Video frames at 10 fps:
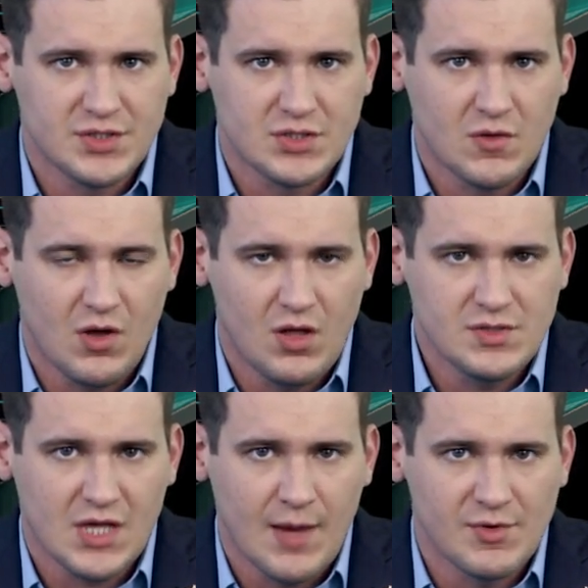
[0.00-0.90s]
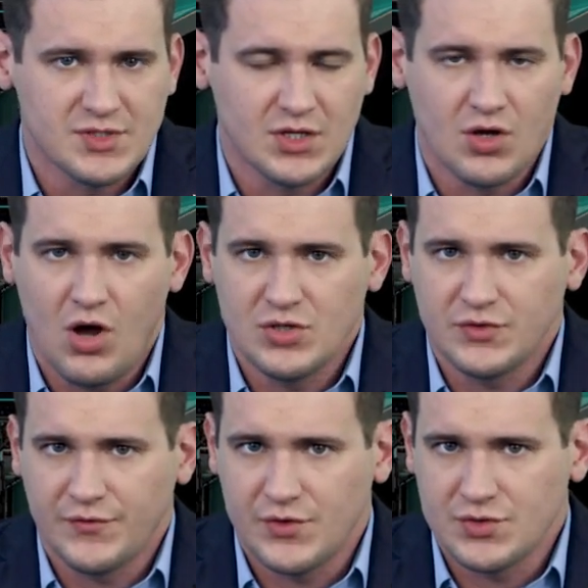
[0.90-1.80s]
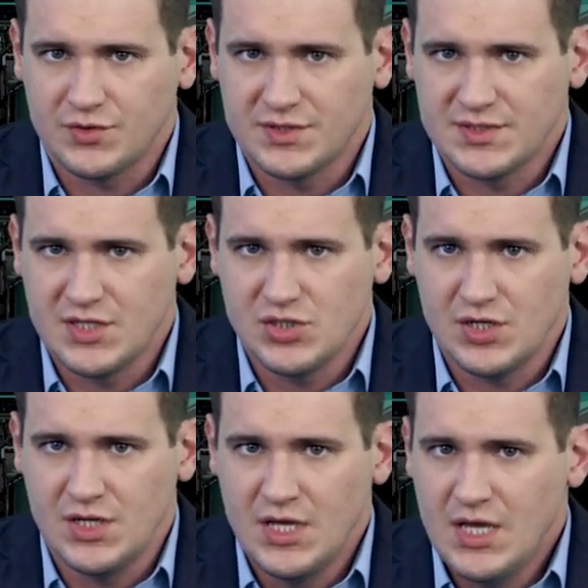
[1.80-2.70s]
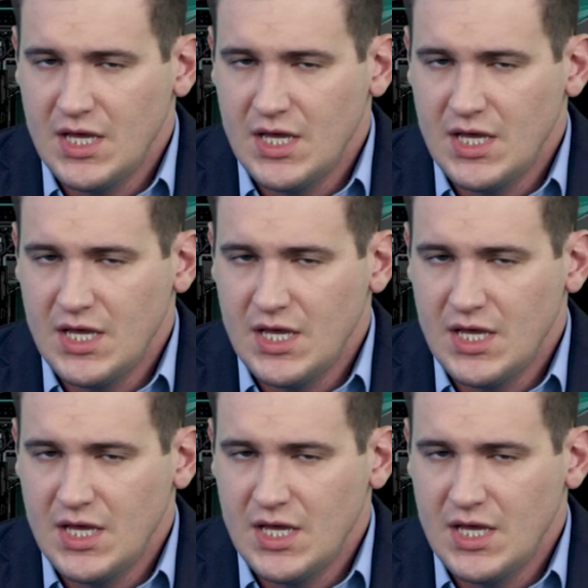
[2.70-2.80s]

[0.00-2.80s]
slow Alzheimer's in a controversial decision,